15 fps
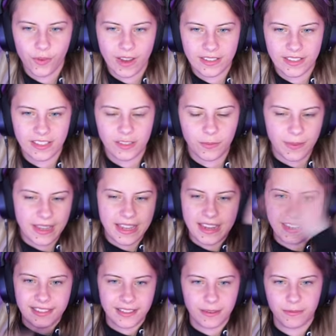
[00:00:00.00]
Russ, this will be
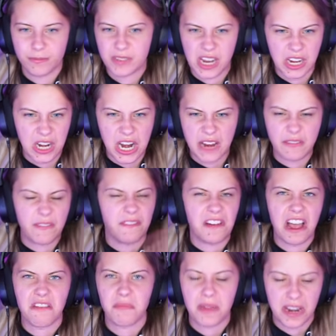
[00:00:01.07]
easy. Take not even five